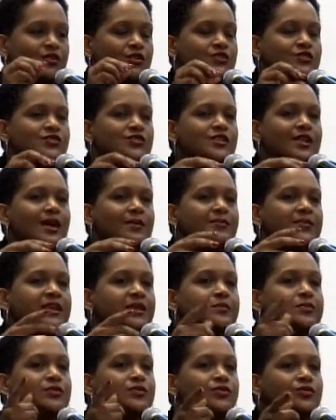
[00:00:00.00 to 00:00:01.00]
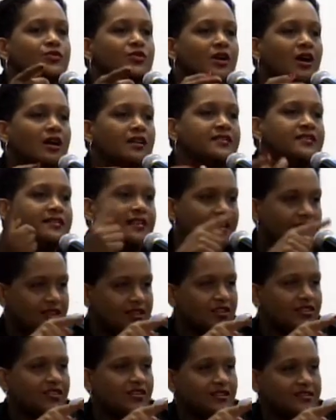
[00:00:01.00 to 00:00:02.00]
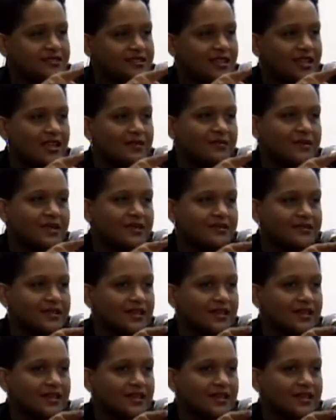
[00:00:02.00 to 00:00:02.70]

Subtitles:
so that people do not take your assignment